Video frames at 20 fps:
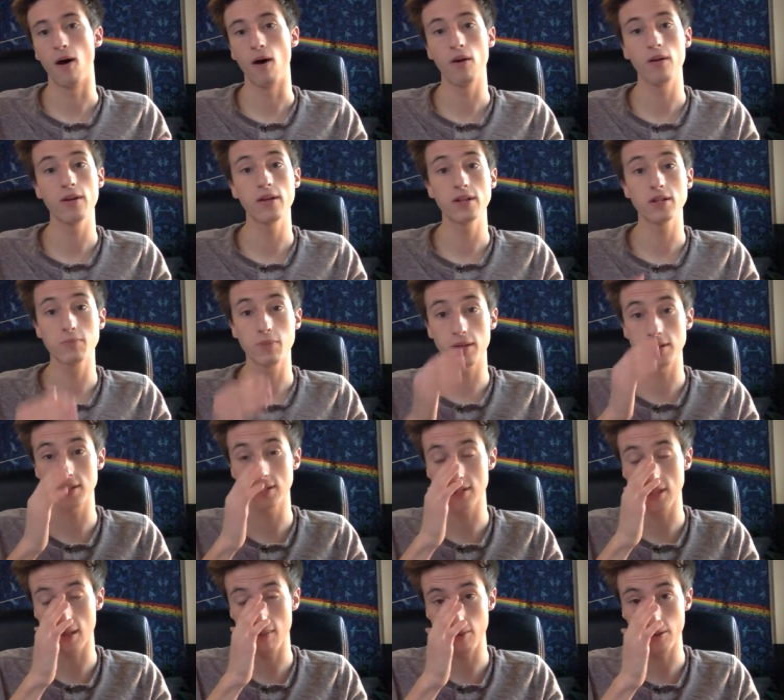AliExpress
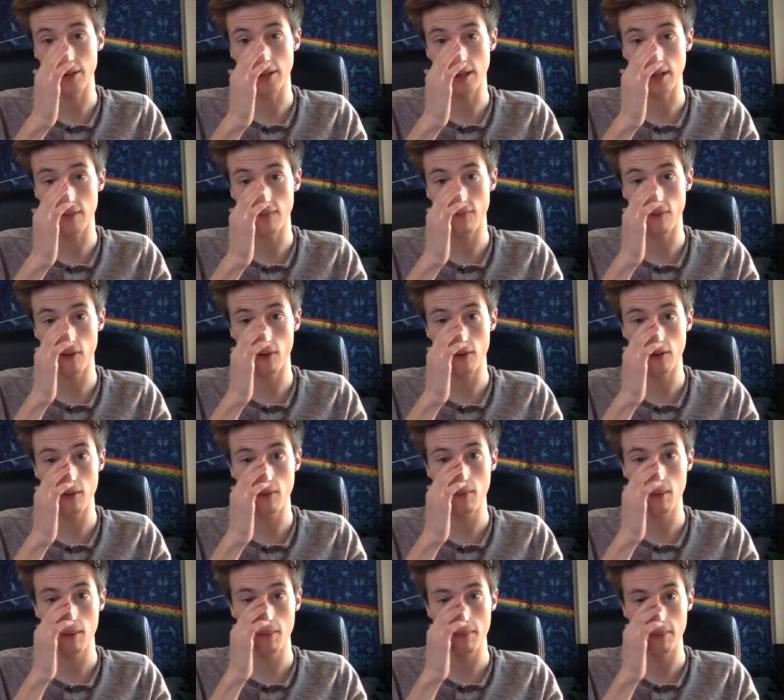is able to get
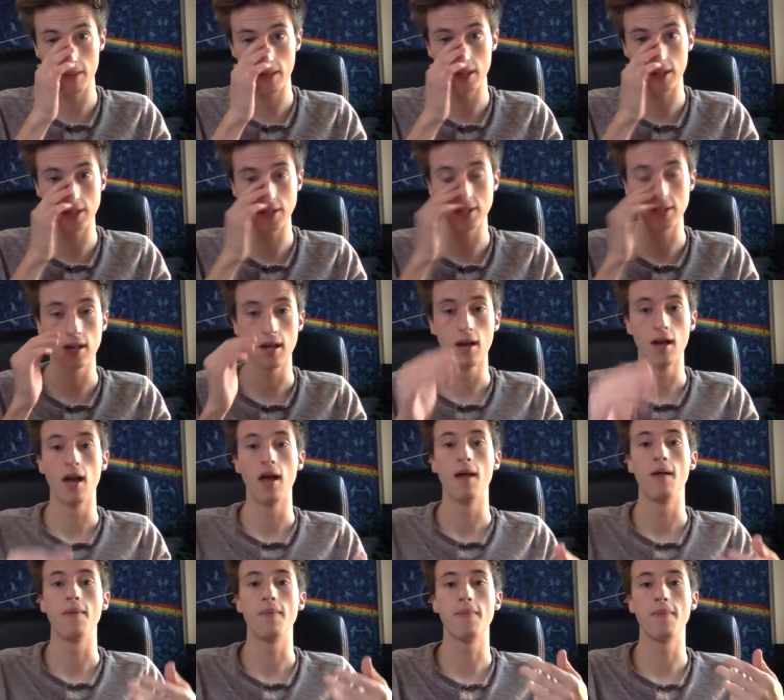volume because
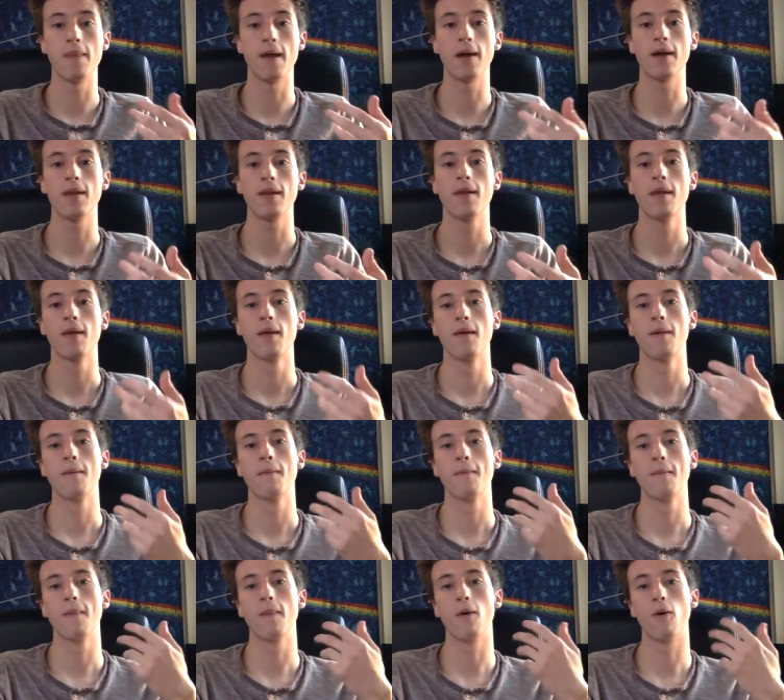the
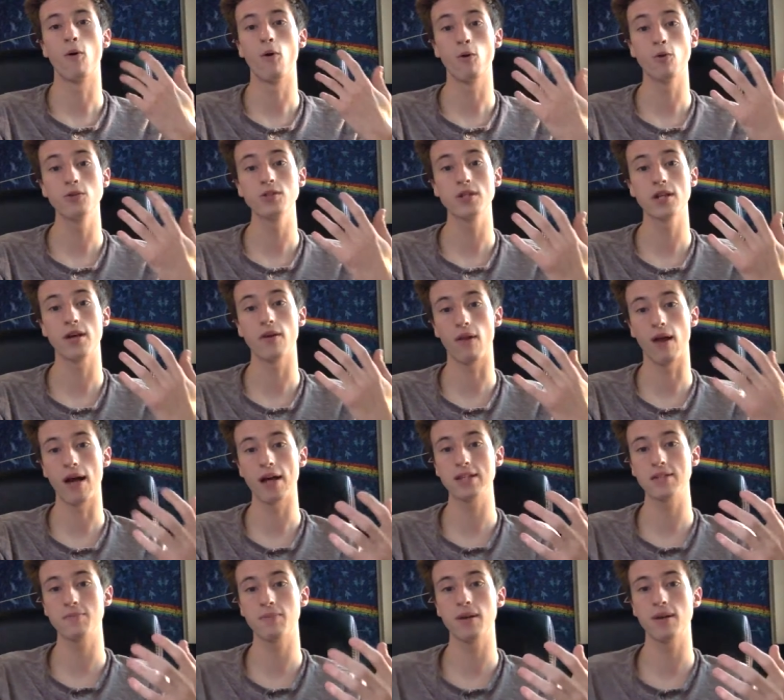wholesale
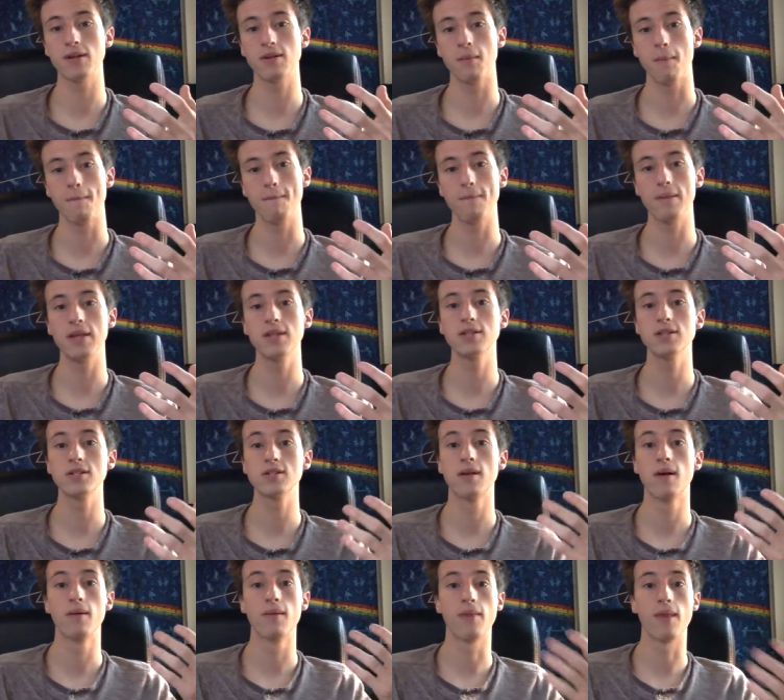aspect
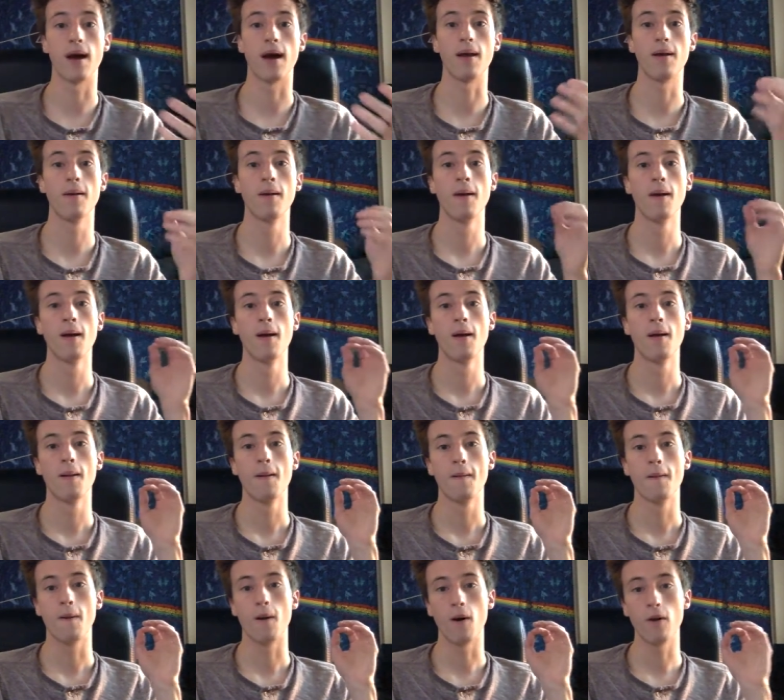means that
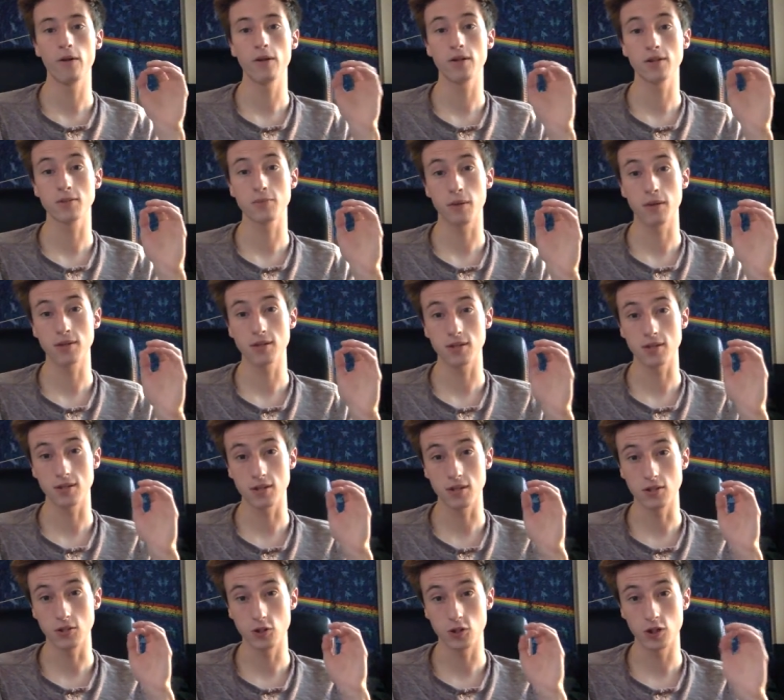AliExpress is
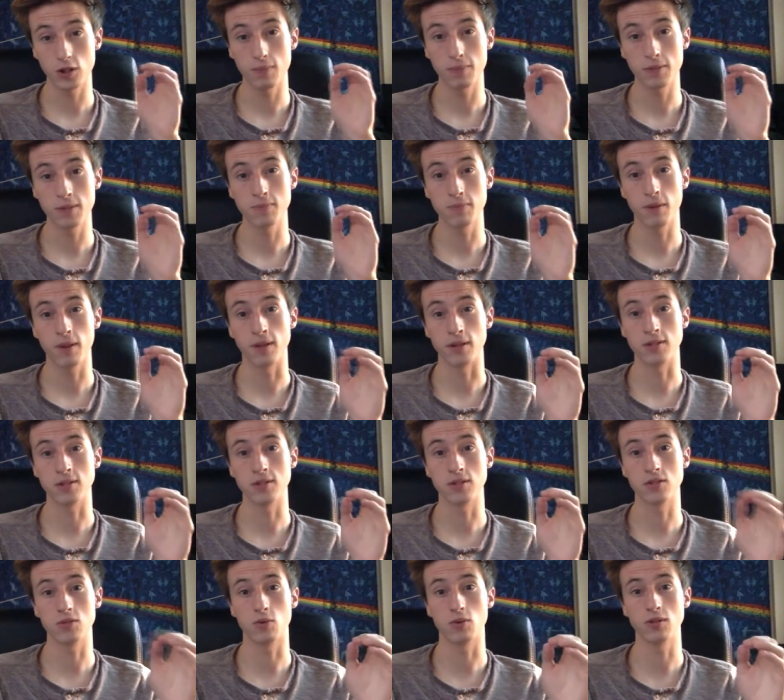the cheapest place
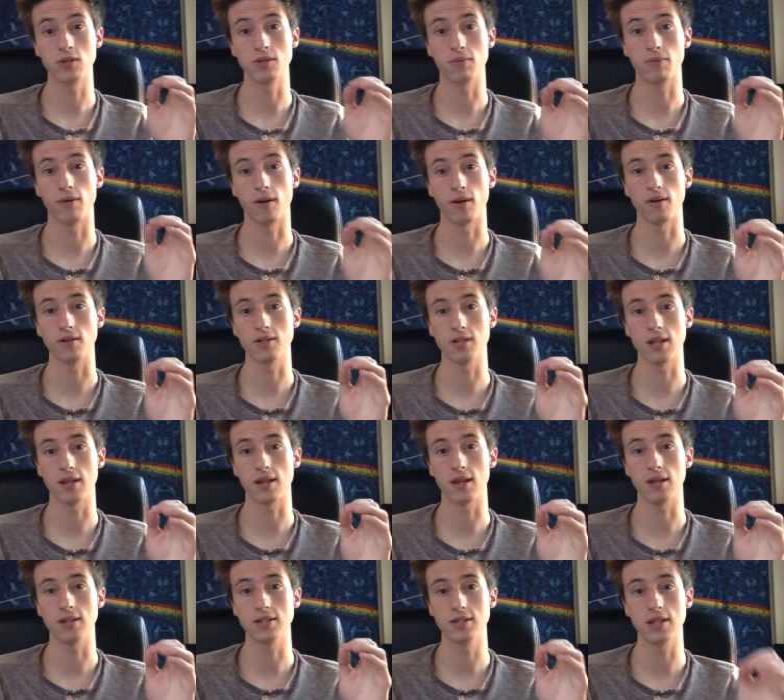to source the products that
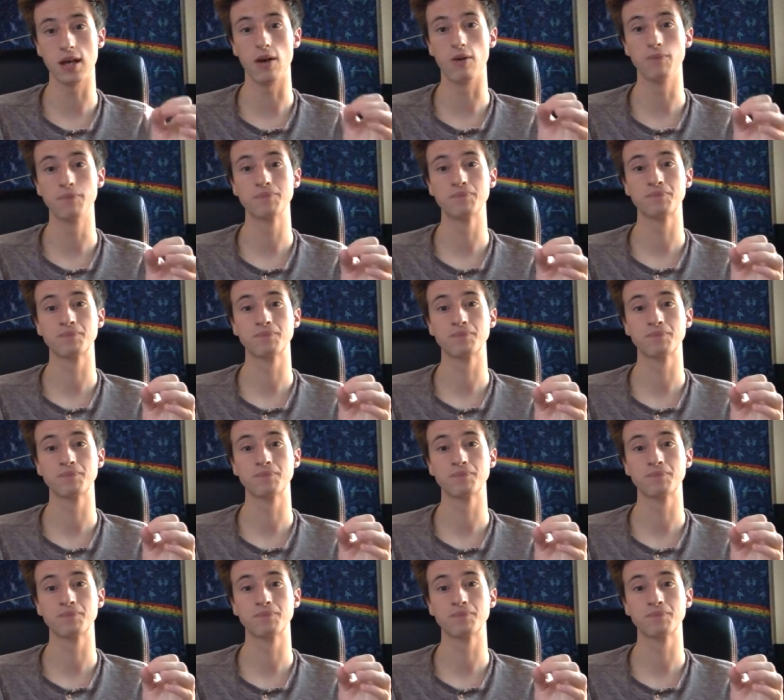they sell.